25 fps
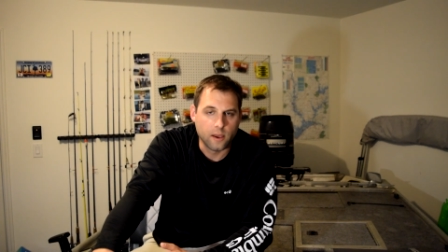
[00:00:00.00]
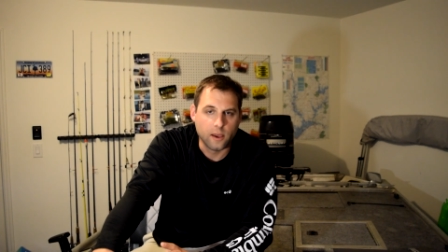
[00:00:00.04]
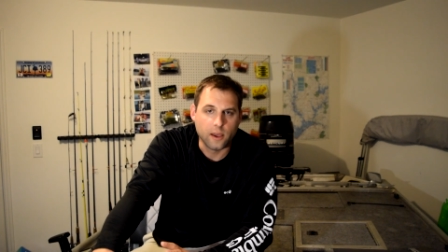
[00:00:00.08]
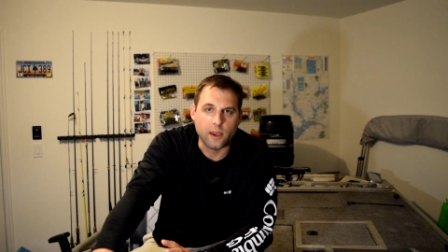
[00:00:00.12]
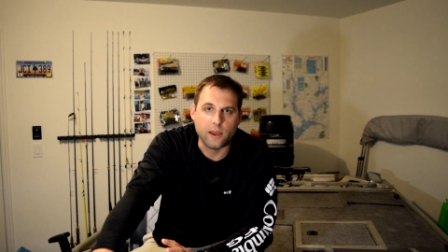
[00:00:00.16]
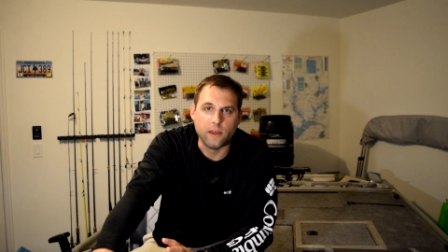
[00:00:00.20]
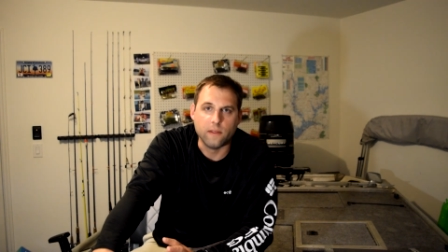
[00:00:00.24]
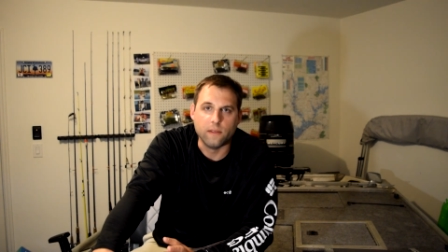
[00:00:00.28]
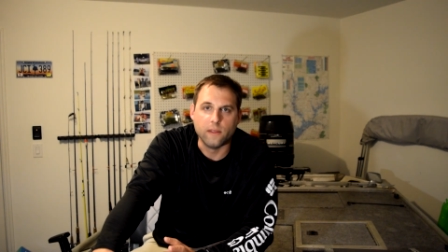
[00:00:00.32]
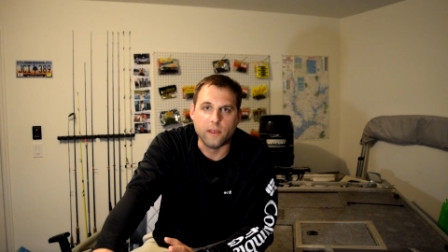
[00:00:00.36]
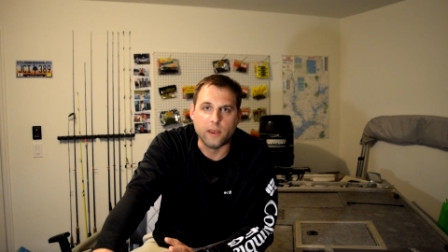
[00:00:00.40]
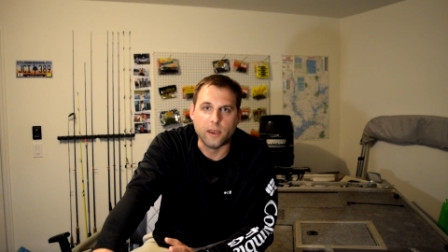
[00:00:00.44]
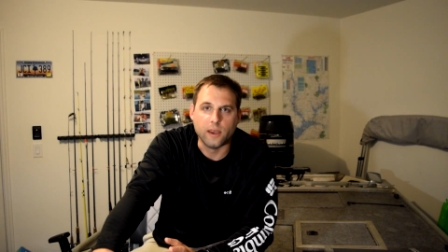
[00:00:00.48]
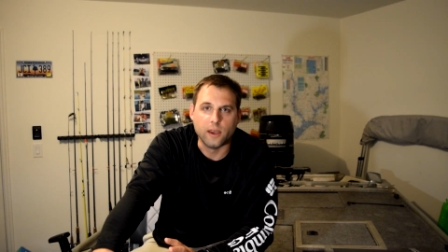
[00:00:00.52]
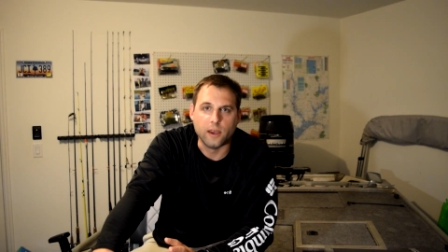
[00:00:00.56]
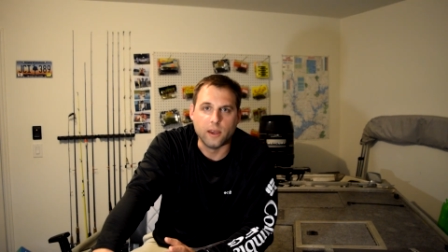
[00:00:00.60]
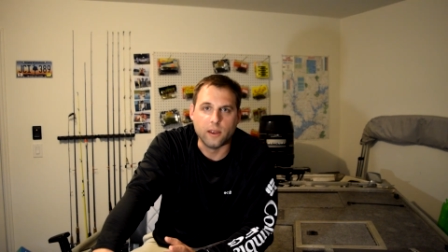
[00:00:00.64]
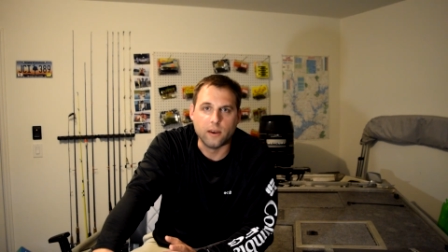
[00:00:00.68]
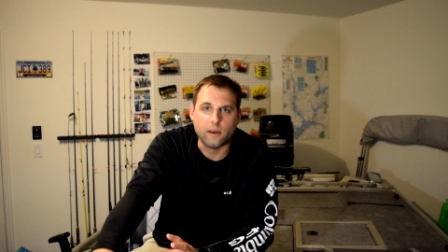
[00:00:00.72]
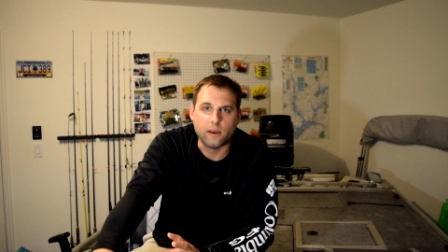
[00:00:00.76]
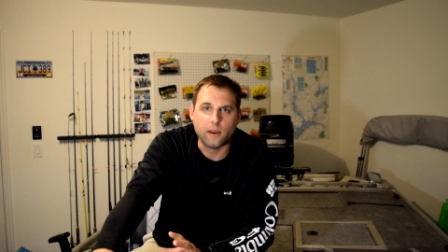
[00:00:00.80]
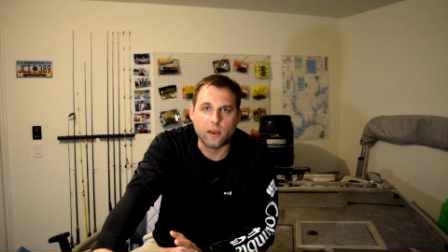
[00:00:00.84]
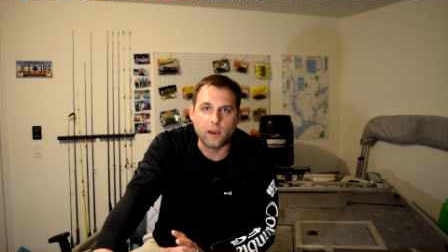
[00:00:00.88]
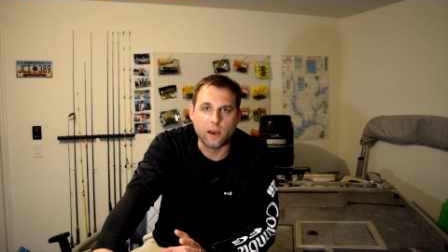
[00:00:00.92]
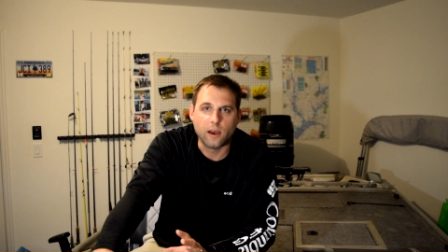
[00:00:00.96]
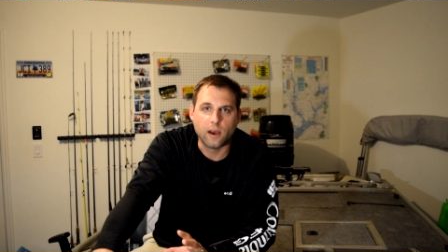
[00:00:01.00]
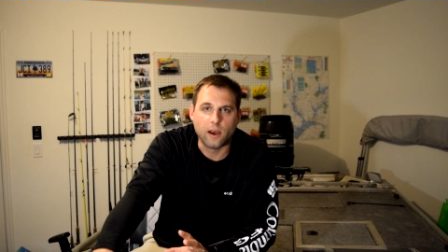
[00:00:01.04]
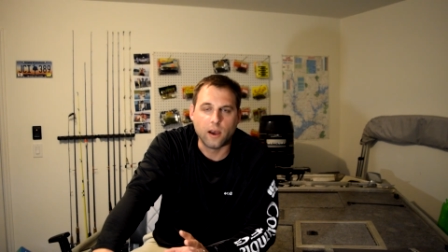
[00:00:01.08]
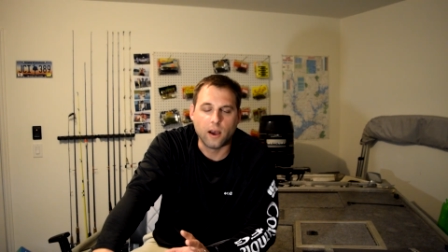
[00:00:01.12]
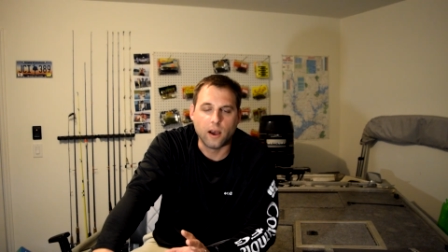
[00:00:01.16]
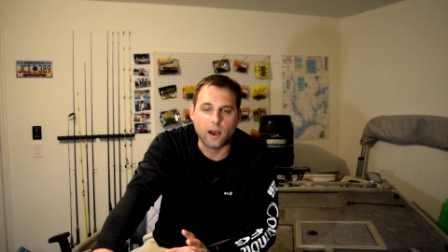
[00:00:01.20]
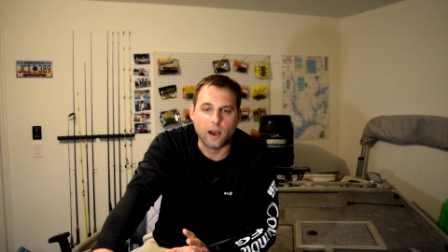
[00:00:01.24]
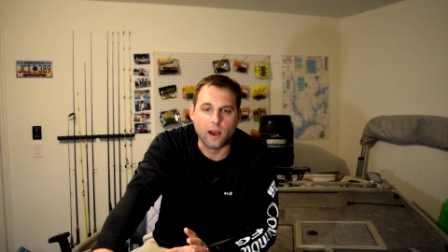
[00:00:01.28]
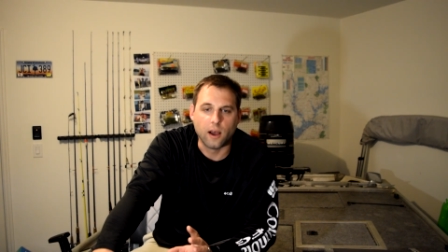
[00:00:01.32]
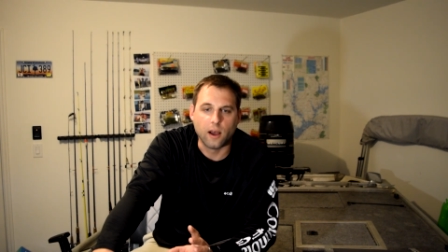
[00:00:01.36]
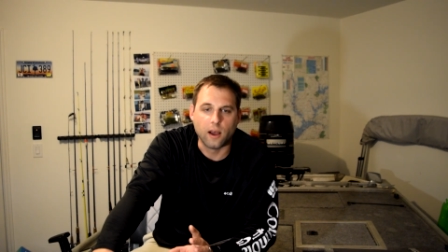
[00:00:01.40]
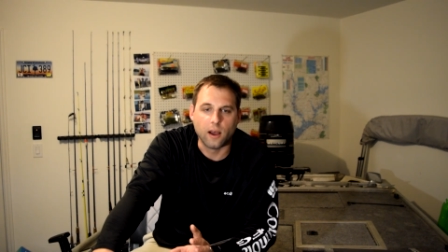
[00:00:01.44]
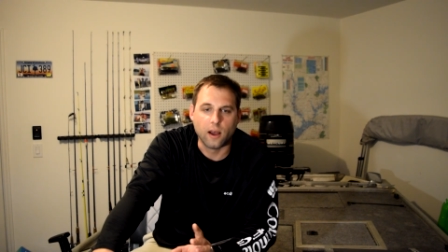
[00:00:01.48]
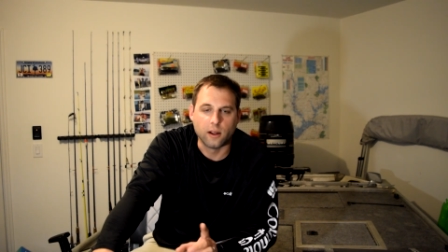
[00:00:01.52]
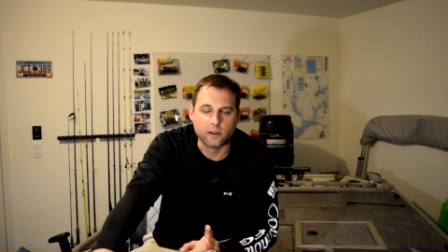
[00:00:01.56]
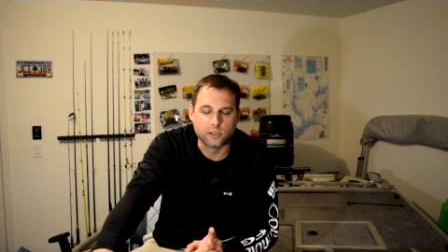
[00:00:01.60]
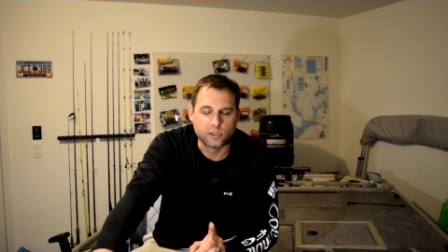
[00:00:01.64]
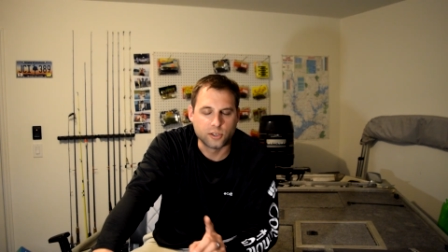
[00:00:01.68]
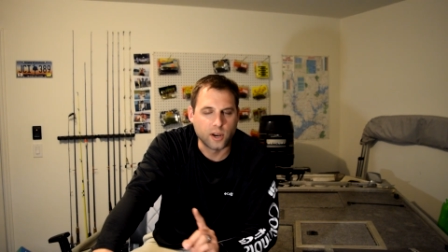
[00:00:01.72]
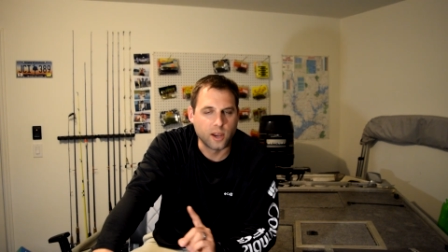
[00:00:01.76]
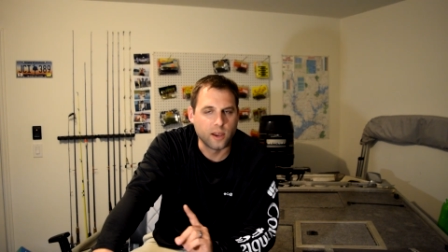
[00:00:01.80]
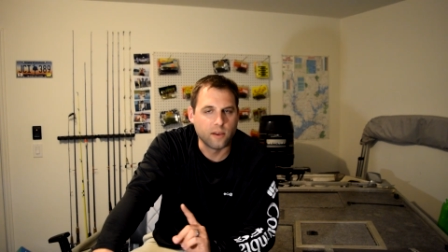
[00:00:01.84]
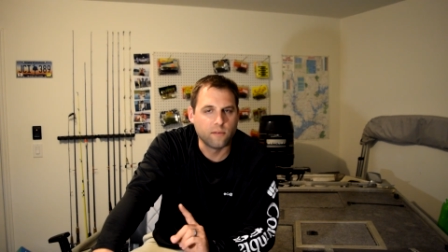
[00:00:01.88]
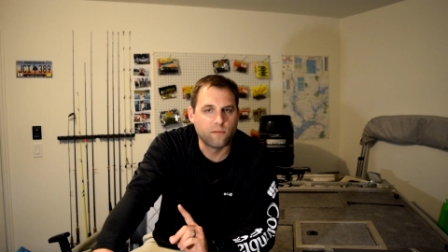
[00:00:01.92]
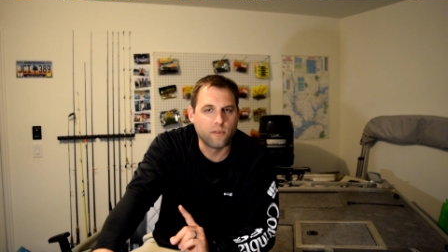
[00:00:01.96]
And then I'll
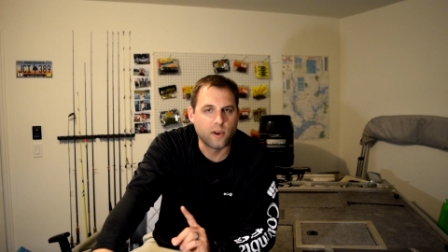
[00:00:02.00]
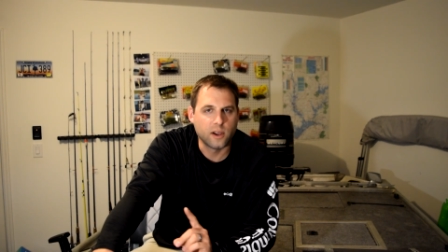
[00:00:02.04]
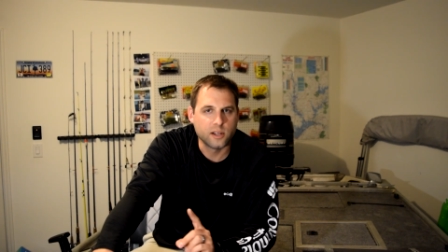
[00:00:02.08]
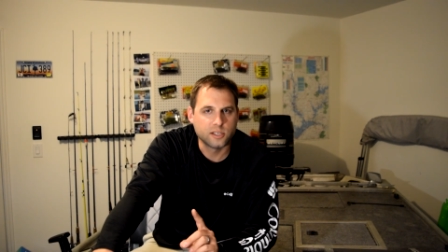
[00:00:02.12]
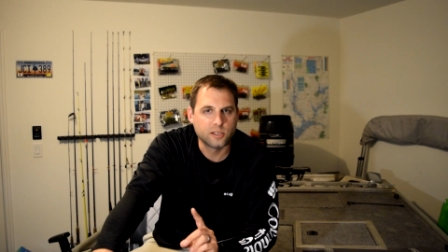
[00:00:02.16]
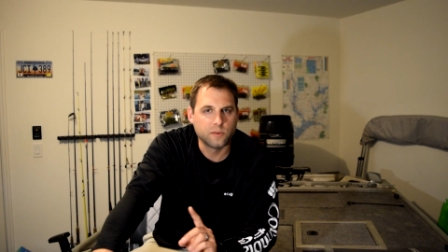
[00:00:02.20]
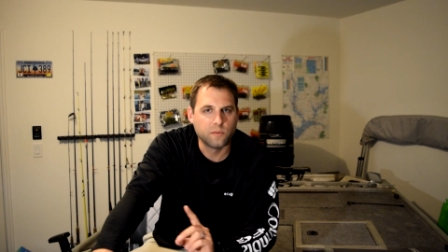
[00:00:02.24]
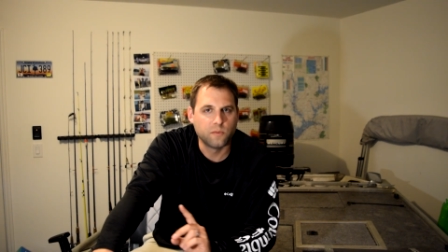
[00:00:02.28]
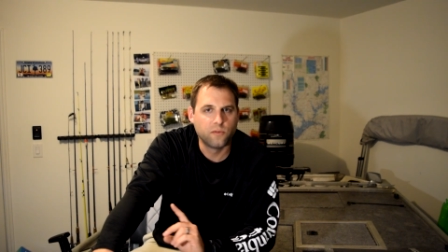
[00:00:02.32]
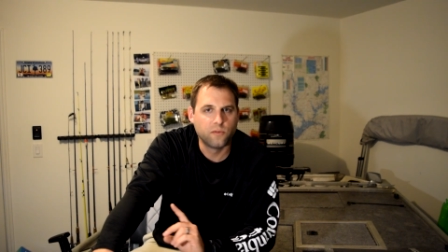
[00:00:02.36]
try and find some